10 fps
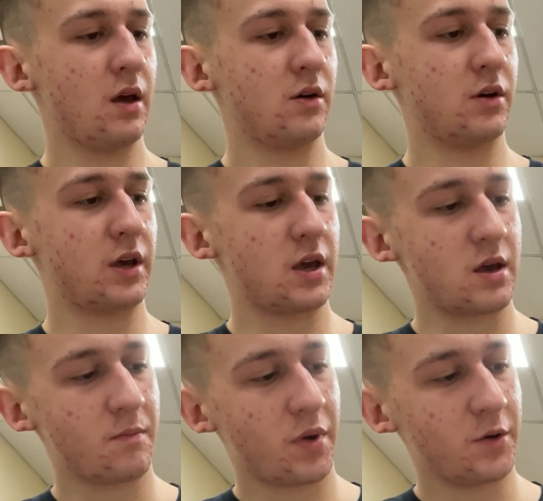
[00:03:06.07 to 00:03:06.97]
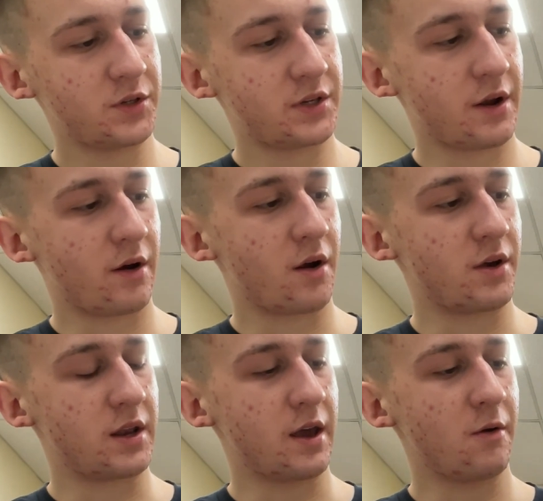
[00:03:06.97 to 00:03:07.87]
Looking
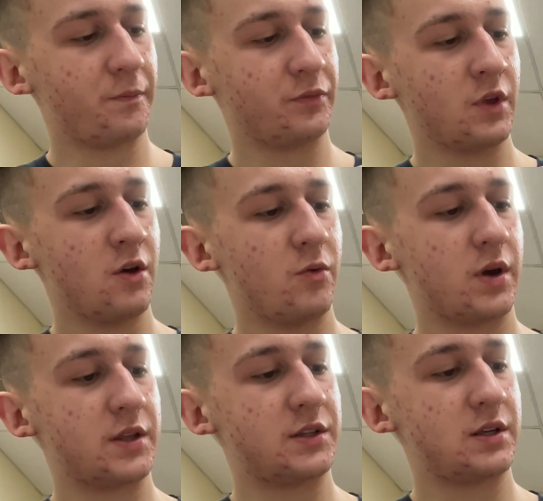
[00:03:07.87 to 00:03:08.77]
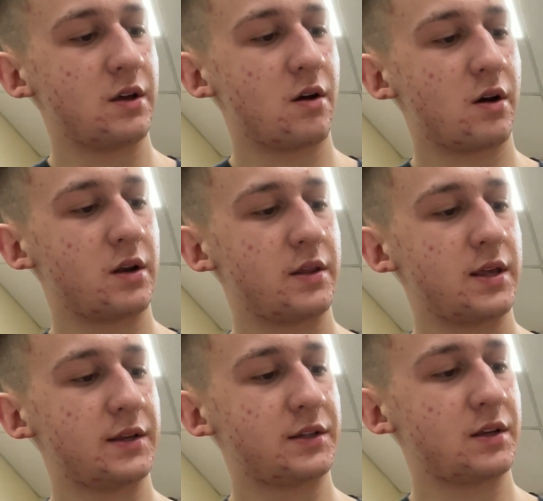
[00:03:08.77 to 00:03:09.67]
posteriorly now, we can see on
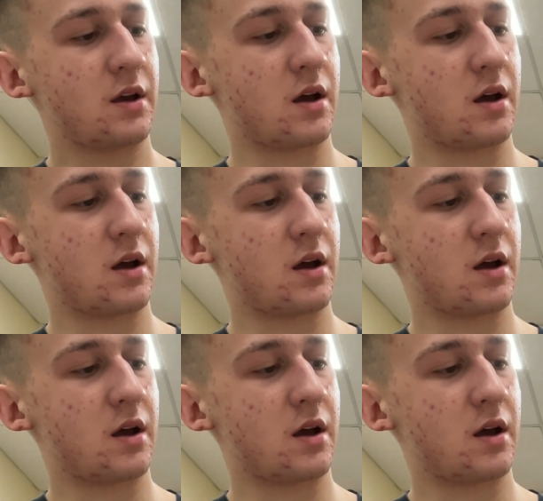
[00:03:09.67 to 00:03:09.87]
this